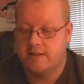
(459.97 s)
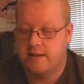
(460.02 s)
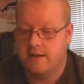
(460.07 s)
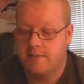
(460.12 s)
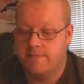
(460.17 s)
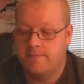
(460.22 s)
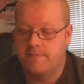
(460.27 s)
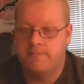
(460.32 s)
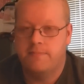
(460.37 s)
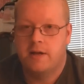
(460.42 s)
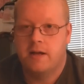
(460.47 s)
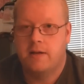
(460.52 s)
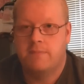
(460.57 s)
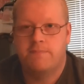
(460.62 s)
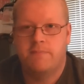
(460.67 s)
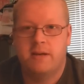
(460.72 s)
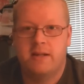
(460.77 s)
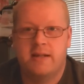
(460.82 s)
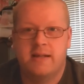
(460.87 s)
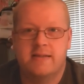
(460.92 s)
but I
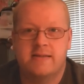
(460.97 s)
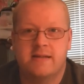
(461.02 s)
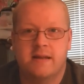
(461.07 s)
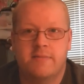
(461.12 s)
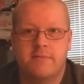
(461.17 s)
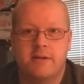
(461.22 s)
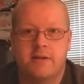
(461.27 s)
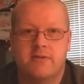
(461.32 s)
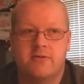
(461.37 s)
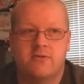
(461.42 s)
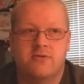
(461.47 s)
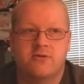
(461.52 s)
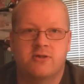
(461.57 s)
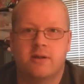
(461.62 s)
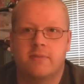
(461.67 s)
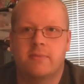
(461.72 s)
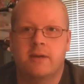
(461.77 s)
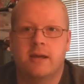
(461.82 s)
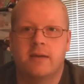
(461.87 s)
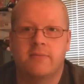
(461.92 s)
picked this up because there's
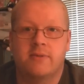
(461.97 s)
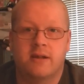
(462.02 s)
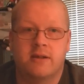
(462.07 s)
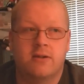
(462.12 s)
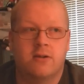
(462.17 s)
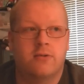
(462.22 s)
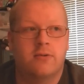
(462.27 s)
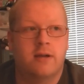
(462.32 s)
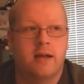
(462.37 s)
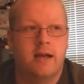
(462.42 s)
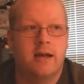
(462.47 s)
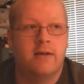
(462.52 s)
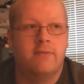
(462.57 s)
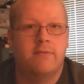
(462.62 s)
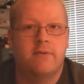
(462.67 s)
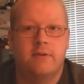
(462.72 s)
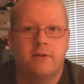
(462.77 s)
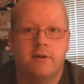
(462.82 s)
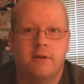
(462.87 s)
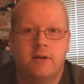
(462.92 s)
some games I don't have,
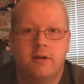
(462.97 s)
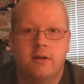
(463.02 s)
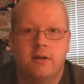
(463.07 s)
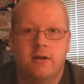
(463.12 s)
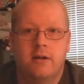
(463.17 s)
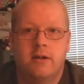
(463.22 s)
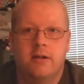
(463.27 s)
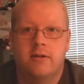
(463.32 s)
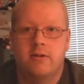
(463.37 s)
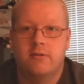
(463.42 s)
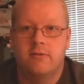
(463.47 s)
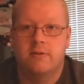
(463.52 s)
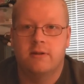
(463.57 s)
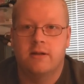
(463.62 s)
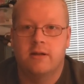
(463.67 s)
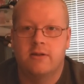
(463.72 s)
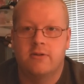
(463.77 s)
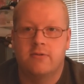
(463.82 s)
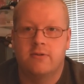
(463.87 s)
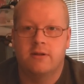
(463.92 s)
and
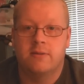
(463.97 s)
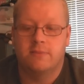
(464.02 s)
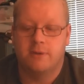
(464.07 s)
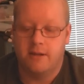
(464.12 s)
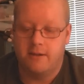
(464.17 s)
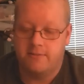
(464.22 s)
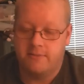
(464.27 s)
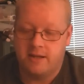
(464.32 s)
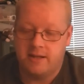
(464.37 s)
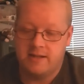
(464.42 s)
I do want to play them.